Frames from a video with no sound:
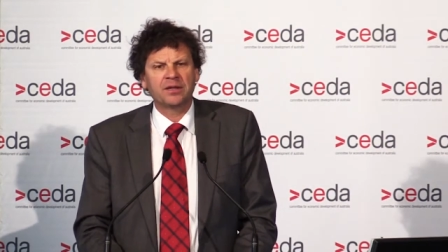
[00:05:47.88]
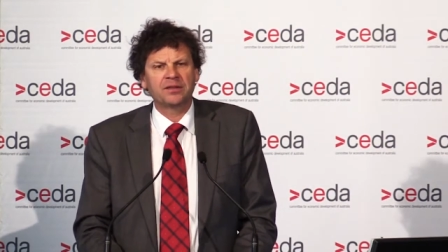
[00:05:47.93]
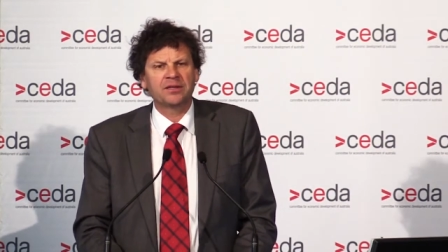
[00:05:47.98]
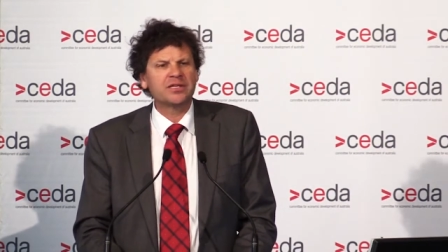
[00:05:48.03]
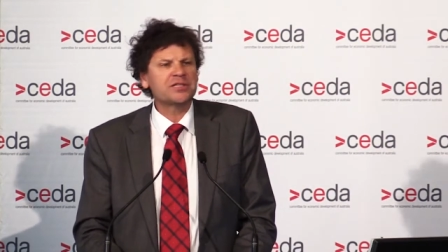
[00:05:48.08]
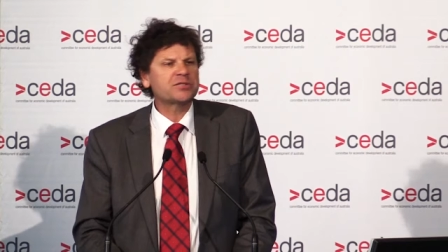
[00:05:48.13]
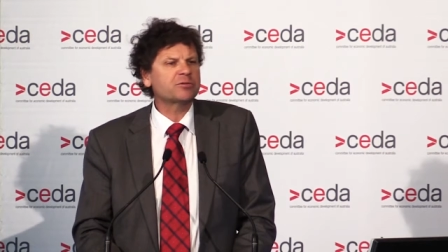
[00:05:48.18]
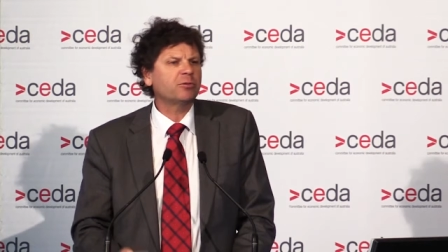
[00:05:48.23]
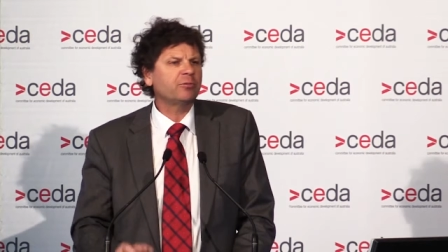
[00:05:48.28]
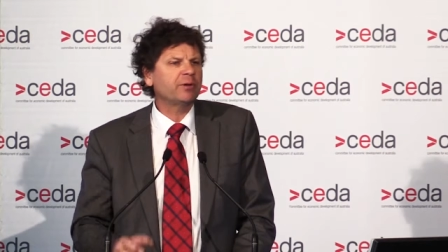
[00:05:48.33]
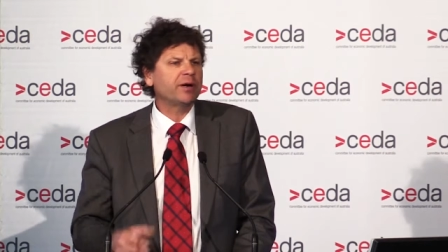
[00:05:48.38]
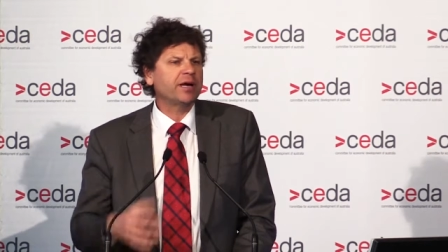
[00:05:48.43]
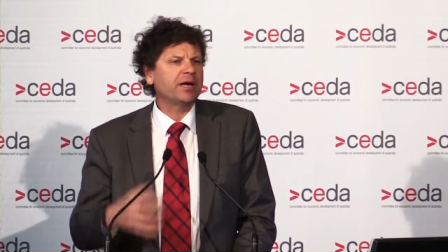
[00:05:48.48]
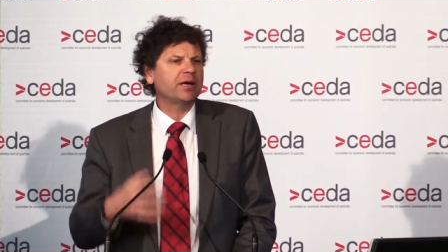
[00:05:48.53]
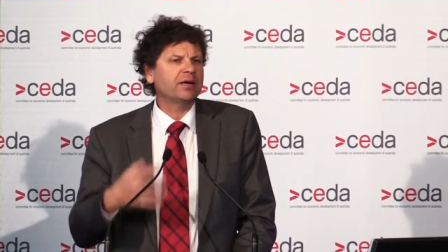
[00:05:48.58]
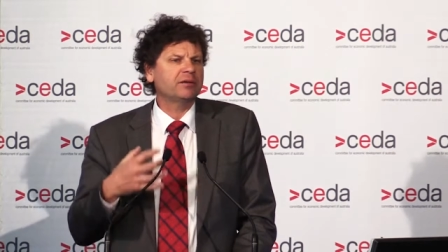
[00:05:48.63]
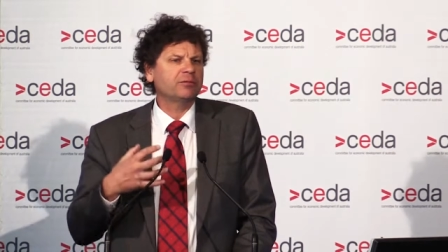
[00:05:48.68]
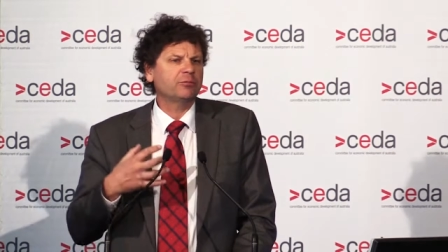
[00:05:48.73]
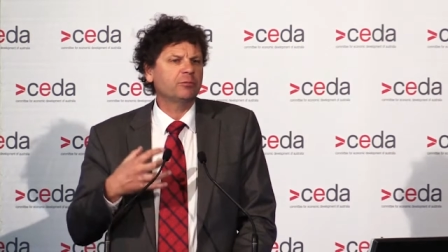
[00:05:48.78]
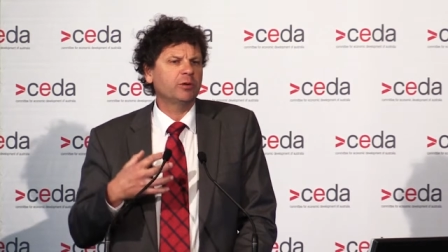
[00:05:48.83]
These were
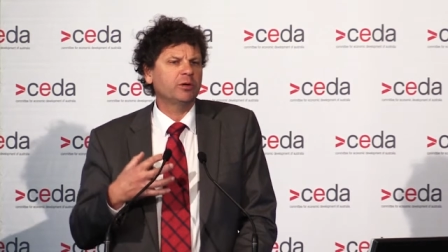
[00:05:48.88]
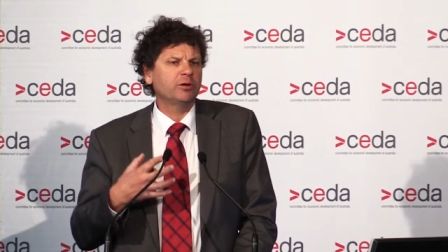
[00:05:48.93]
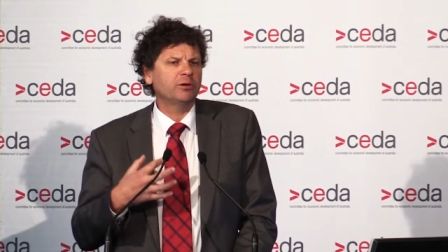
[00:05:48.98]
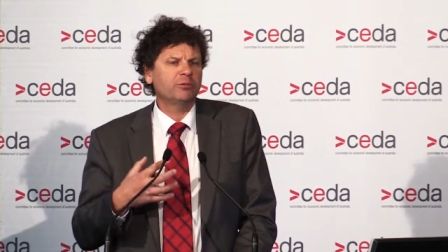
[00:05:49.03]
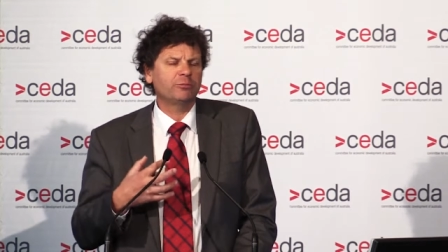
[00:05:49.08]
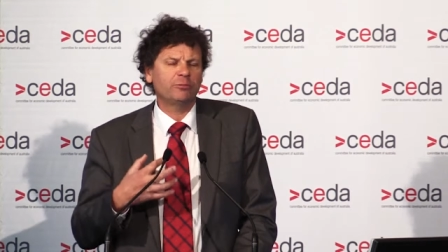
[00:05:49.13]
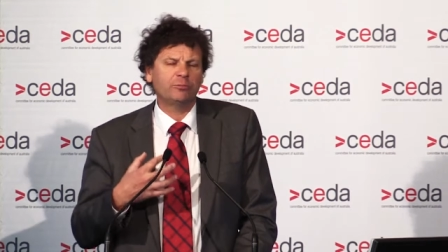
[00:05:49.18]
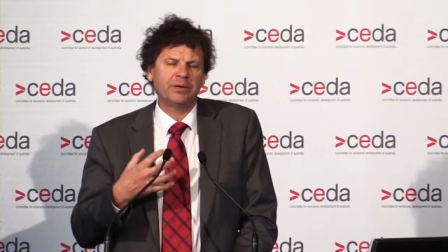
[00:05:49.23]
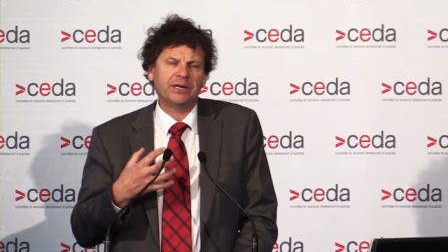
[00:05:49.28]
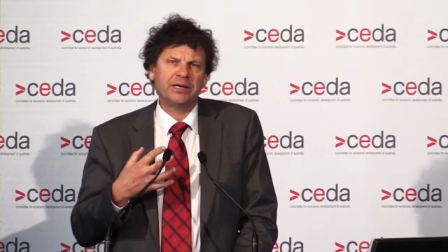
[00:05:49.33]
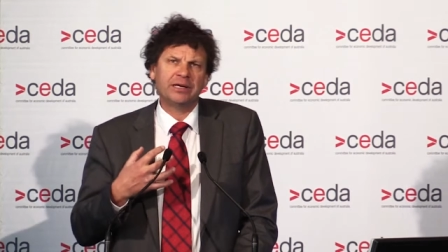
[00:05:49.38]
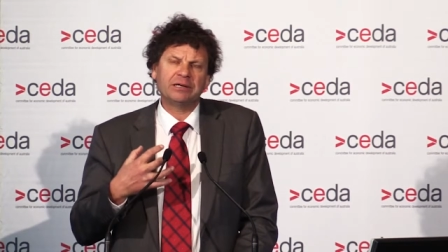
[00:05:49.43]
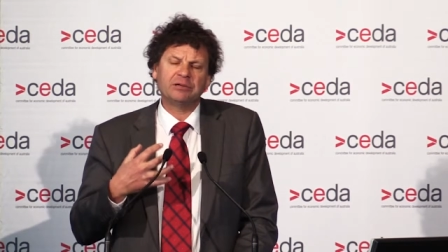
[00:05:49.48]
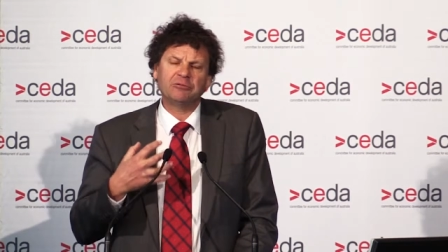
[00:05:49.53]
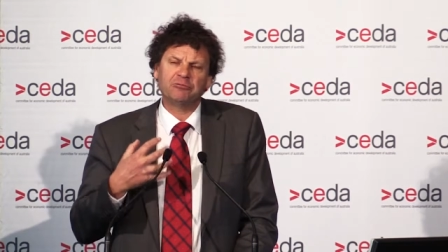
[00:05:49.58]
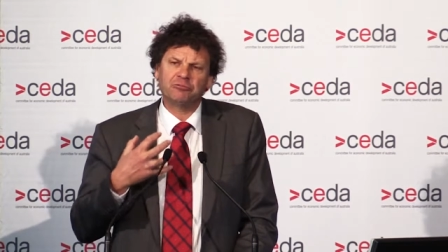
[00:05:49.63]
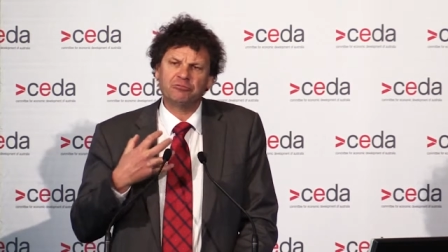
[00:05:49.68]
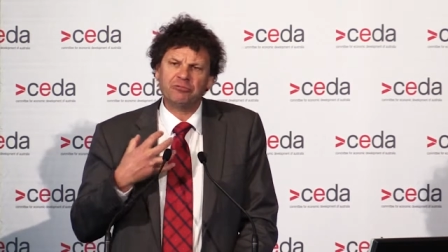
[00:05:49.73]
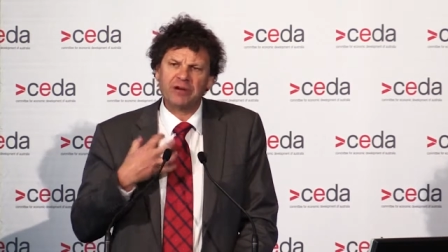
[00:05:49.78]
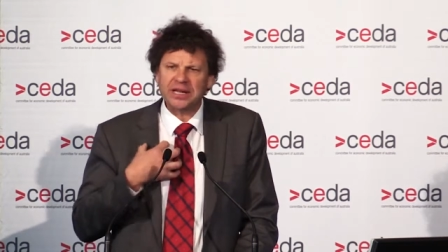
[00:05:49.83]
where
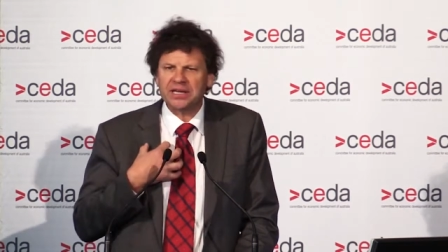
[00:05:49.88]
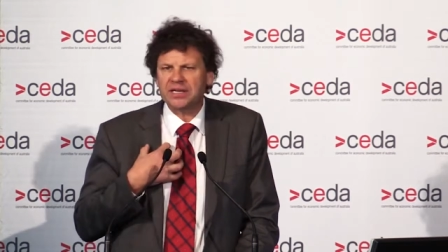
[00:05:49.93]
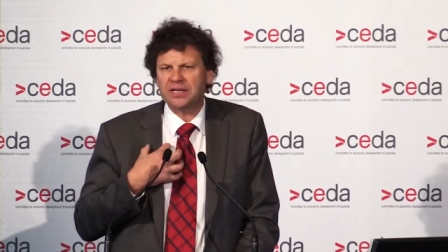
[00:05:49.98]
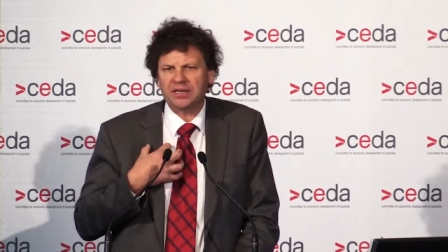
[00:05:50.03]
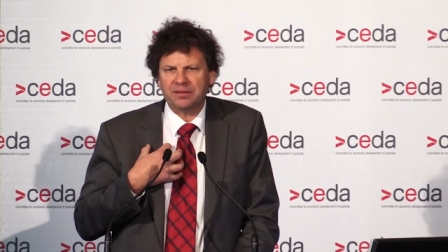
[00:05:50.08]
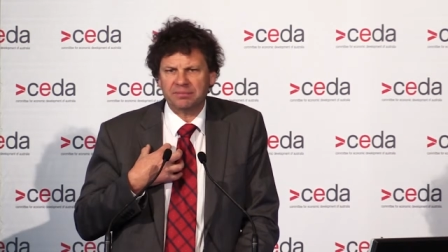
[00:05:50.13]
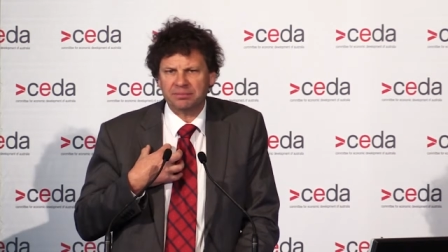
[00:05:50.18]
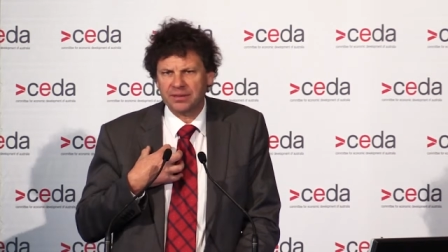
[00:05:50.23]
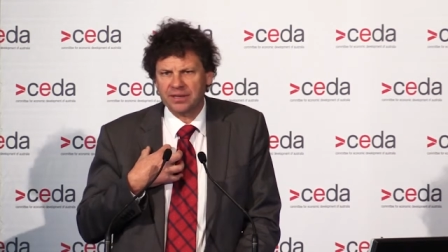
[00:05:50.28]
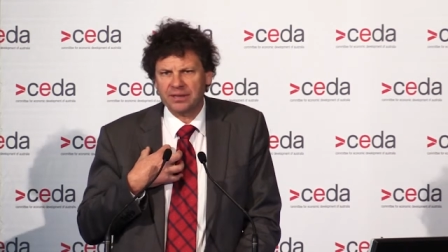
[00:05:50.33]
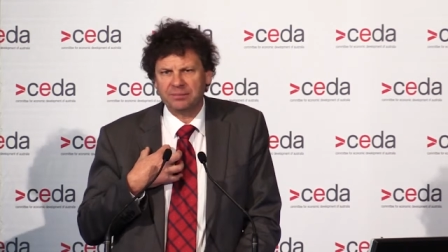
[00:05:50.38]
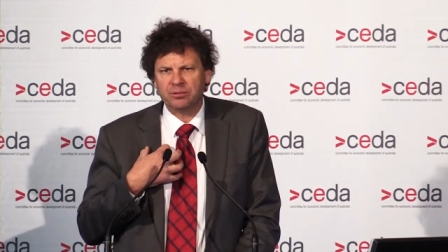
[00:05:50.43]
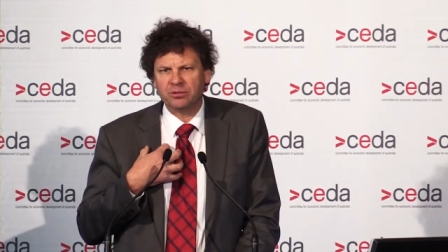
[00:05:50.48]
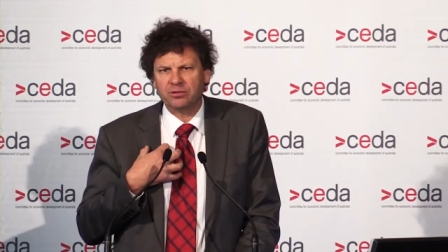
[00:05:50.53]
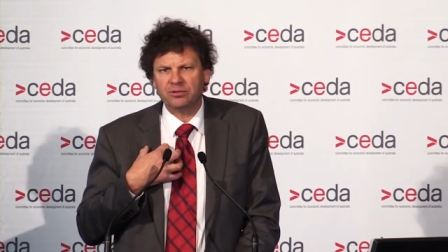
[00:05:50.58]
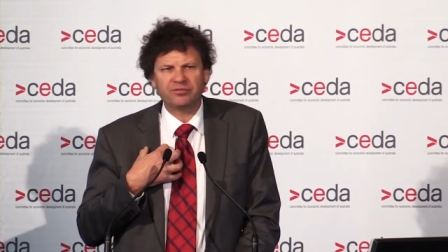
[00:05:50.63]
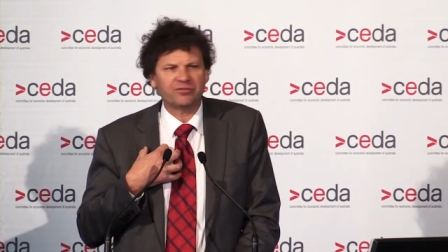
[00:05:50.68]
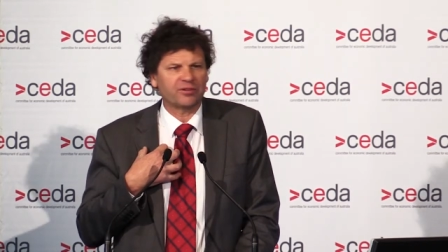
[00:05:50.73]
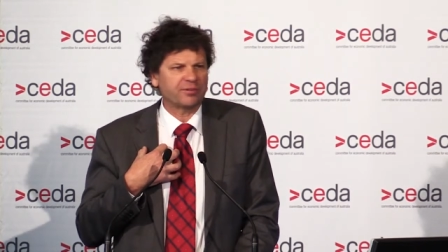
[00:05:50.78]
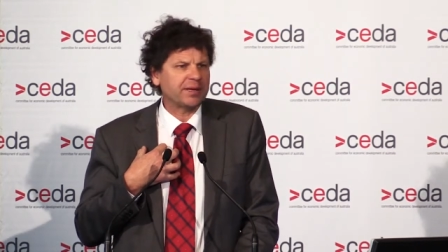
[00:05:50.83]
regular
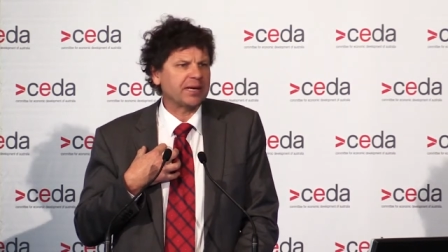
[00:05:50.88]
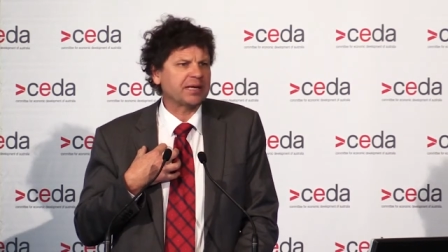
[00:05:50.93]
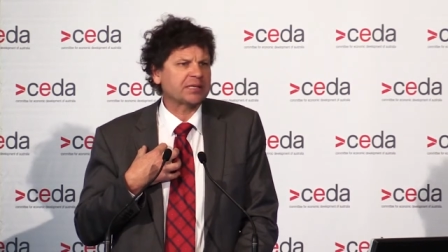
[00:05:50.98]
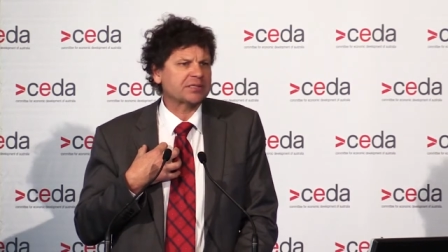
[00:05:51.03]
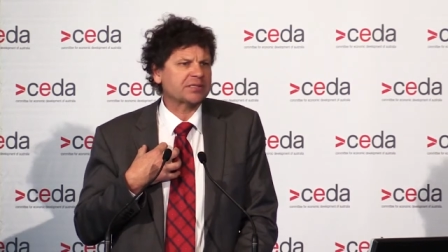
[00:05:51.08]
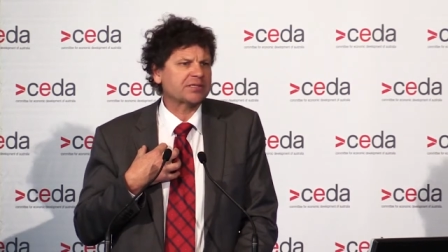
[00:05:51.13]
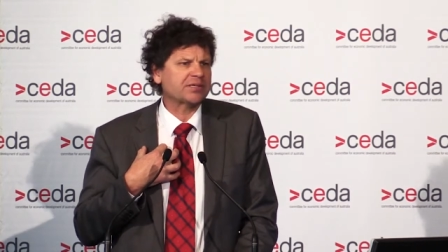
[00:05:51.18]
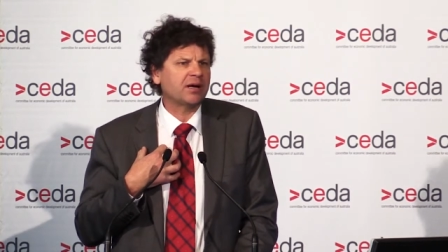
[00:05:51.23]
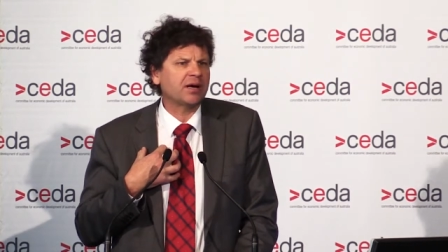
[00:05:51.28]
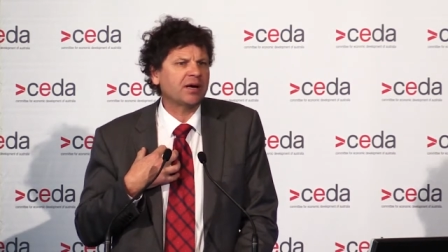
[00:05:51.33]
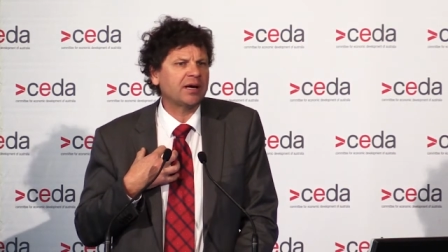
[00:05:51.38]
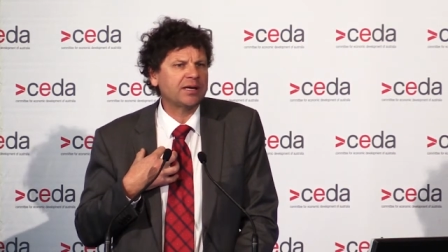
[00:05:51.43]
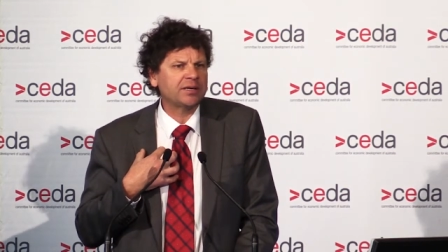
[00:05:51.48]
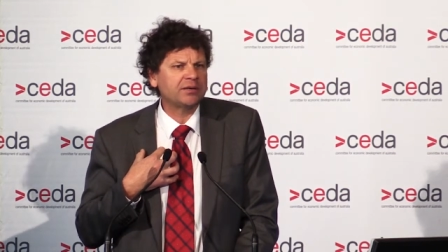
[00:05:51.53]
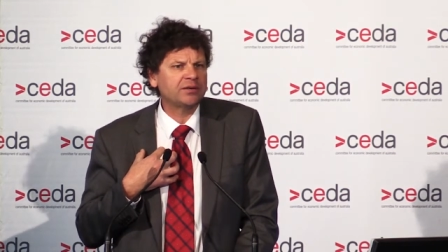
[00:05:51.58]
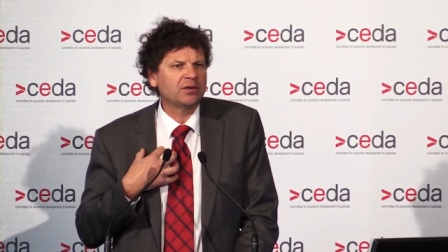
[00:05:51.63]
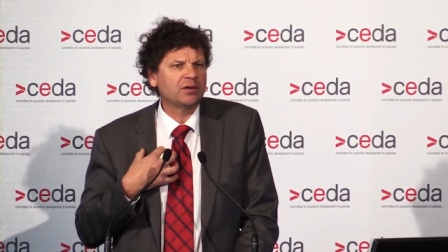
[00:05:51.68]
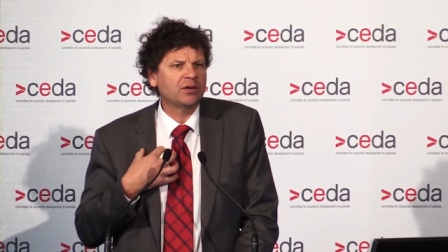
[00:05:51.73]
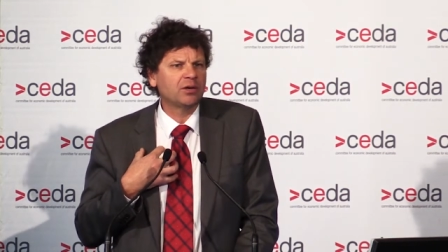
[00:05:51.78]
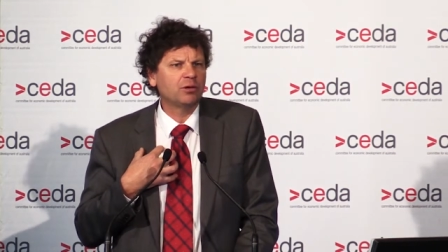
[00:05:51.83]
people from
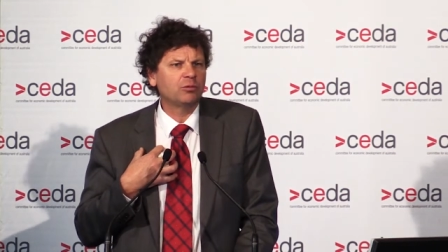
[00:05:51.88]
outside